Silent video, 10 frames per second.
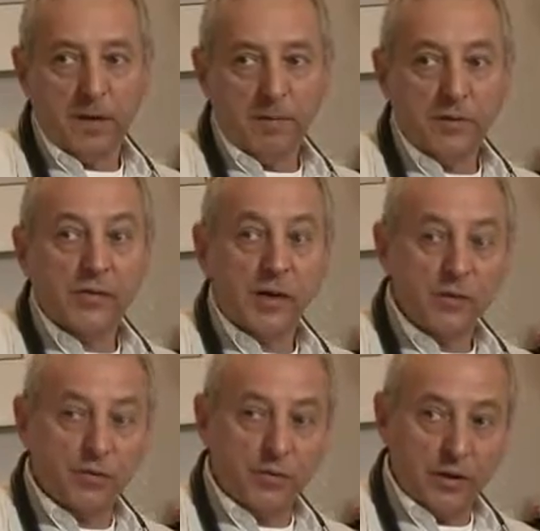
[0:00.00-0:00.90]
The
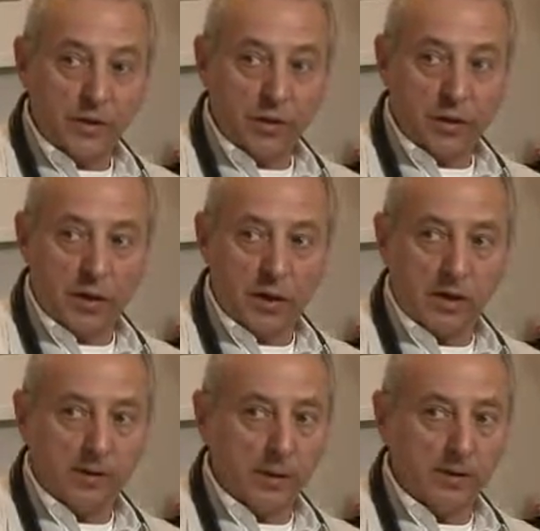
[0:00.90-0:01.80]
immunization
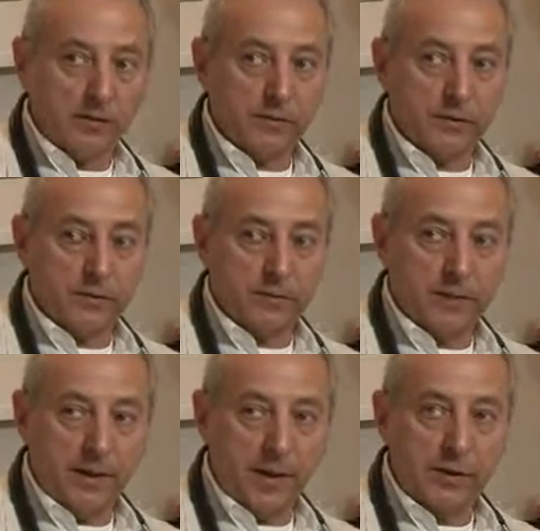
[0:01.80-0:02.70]
feature
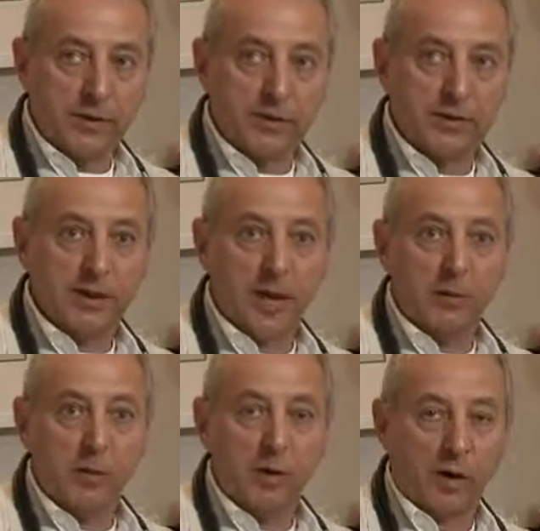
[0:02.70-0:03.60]
pediatrics has
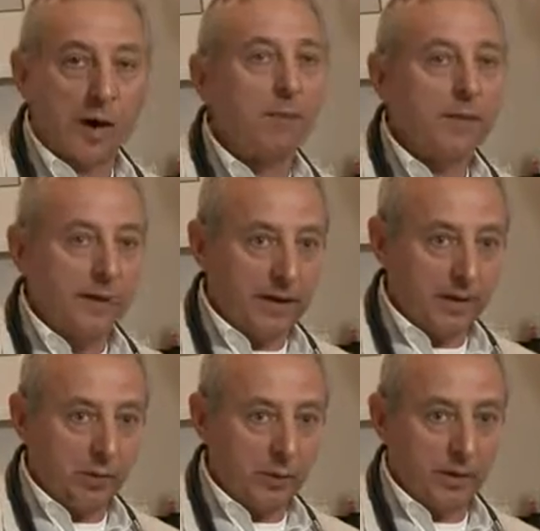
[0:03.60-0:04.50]
gotten more
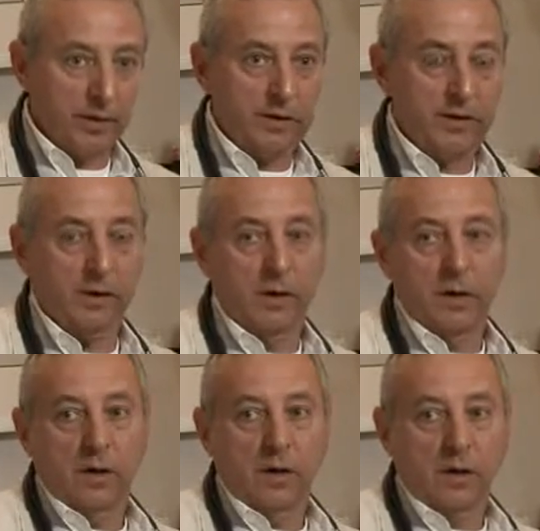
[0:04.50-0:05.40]
complicated with
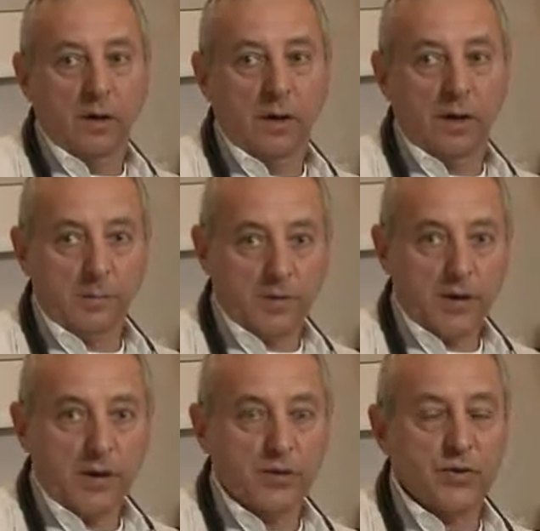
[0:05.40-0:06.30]

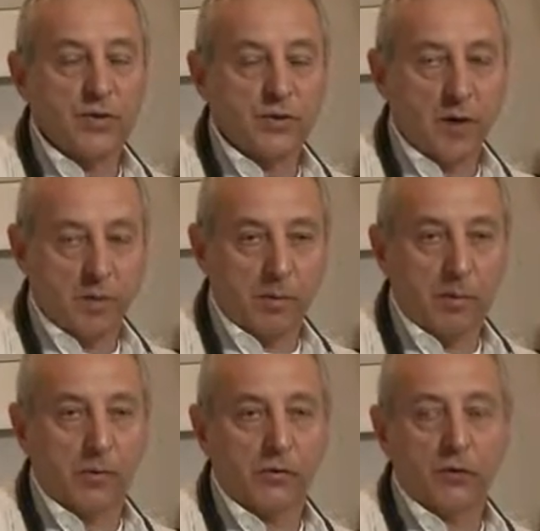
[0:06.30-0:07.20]
immunizations,
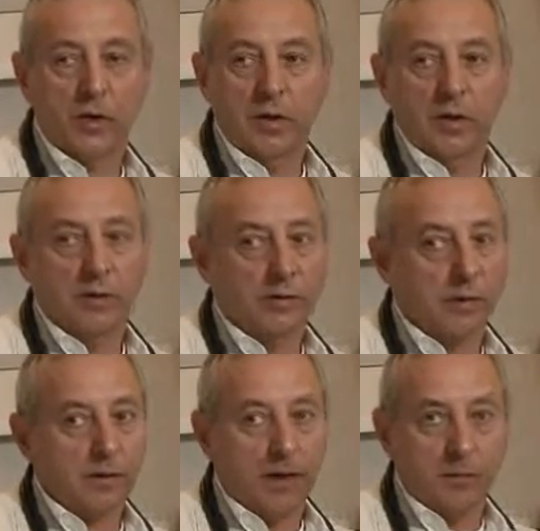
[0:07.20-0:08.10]
numbers.
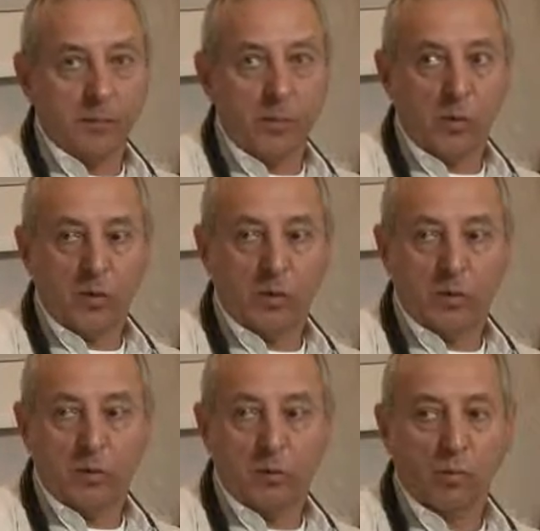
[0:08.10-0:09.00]
There's a lot
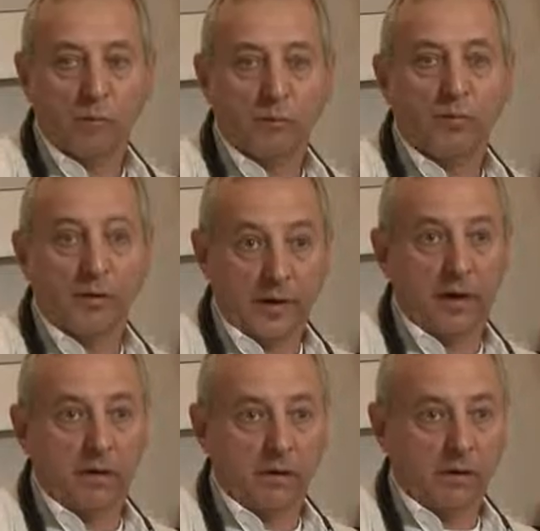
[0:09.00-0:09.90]
more room for
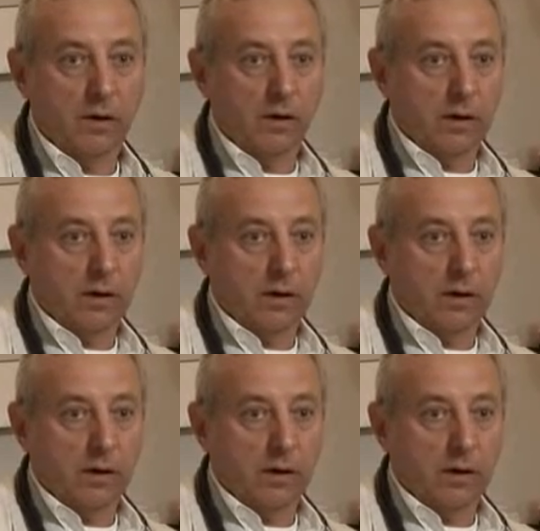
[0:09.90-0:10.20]
error.